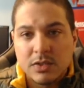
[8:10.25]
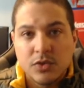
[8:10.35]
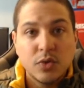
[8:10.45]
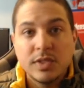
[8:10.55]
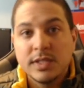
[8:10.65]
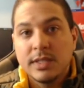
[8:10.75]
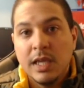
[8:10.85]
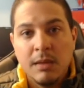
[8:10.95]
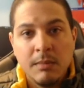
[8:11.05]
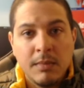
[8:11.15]
through
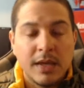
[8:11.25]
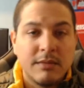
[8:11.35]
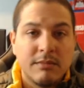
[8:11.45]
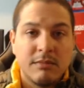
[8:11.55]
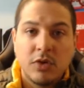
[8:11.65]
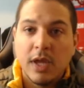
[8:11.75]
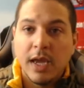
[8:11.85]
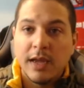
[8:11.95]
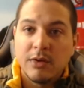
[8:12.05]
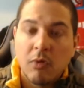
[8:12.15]
Steam and
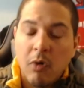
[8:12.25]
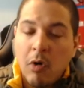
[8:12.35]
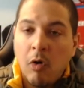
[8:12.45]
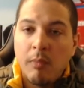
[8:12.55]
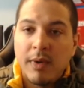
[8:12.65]
Chrome